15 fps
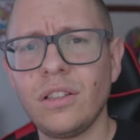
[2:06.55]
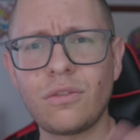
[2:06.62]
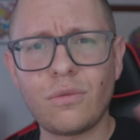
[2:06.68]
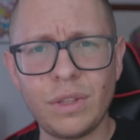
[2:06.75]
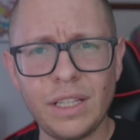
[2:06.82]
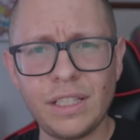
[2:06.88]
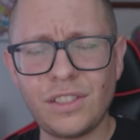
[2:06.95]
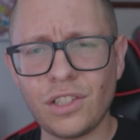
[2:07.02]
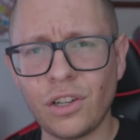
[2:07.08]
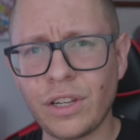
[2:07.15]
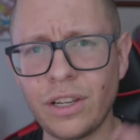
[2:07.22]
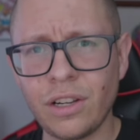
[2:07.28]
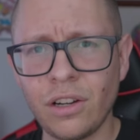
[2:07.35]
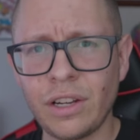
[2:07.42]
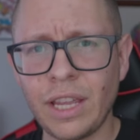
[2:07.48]
Look, with these Donkey
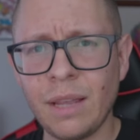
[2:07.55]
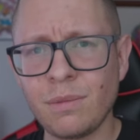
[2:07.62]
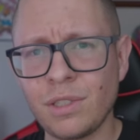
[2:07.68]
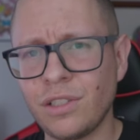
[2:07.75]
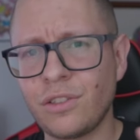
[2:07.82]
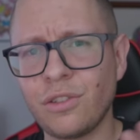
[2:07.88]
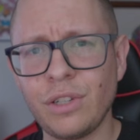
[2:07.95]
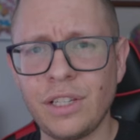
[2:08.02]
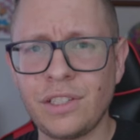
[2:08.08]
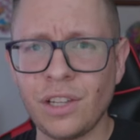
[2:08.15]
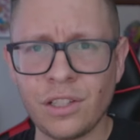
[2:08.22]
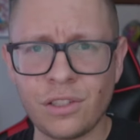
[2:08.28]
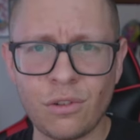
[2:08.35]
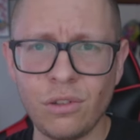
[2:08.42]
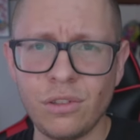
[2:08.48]
Kong games that are 2D
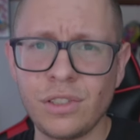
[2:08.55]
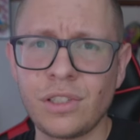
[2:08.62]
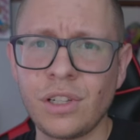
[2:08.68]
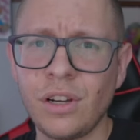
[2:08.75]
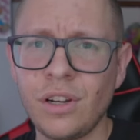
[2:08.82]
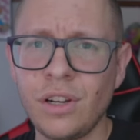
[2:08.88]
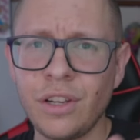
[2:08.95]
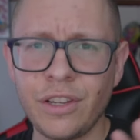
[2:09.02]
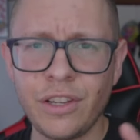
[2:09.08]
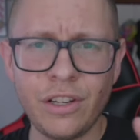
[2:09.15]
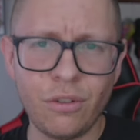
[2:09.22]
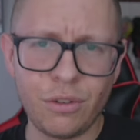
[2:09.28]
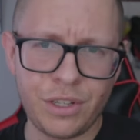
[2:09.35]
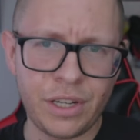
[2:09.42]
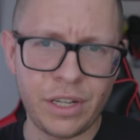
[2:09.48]
side-scrollers, you know
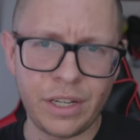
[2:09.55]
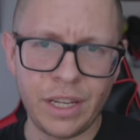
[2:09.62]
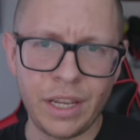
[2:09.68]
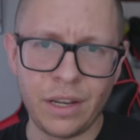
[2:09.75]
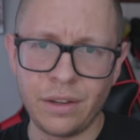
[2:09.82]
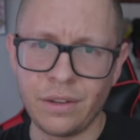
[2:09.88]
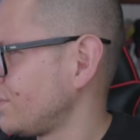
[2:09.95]
what you're going to get.